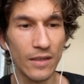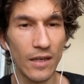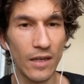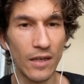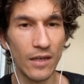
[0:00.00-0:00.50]

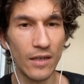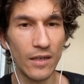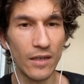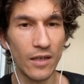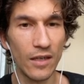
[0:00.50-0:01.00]

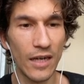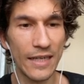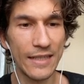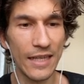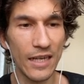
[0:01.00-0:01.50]
Uh, I
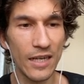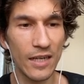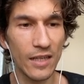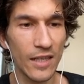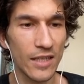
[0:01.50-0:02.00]
think
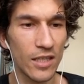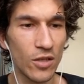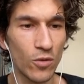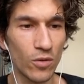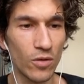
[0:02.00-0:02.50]
let's
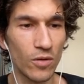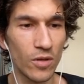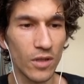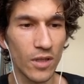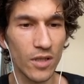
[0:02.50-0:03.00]
do it.
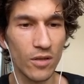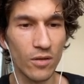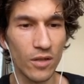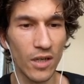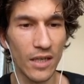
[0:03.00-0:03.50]
Let's do
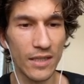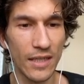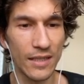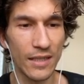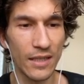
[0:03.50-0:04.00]
it, guys. I
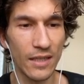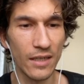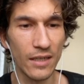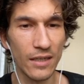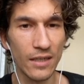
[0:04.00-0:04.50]
think
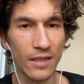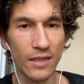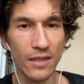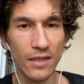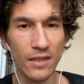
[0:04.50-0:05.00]

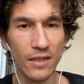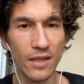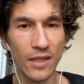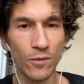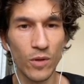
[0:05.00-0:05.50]

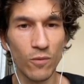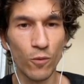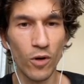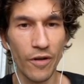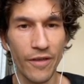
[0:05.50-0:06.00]
it will
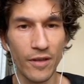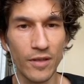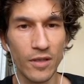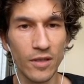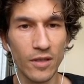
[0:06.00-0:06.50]
worth it.